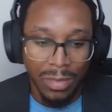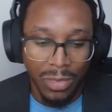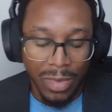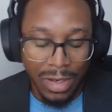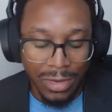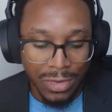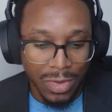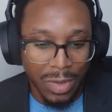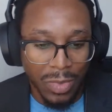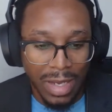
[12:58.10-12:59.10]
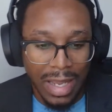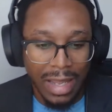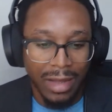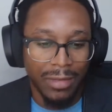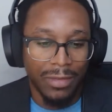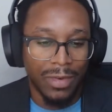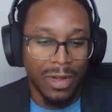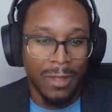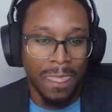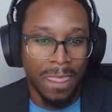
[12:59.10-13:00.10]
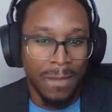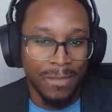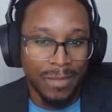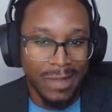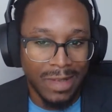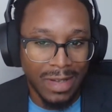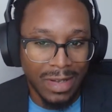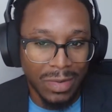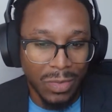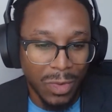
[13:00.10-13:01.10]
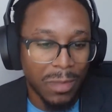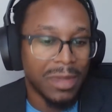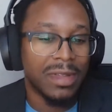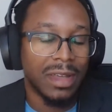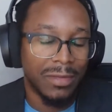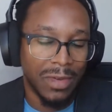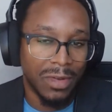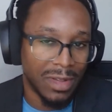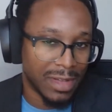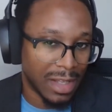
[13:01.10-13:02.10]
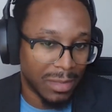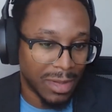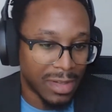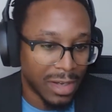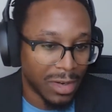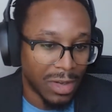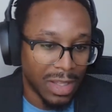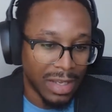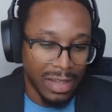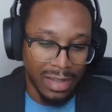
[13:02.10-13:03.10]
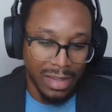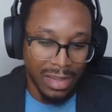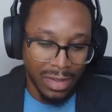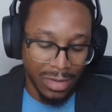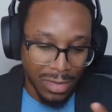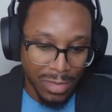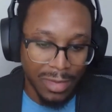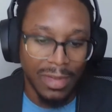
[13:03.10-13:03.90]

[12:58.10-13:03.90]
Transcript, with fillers: game industry, we have we're missing a few of these elements here. Like in terms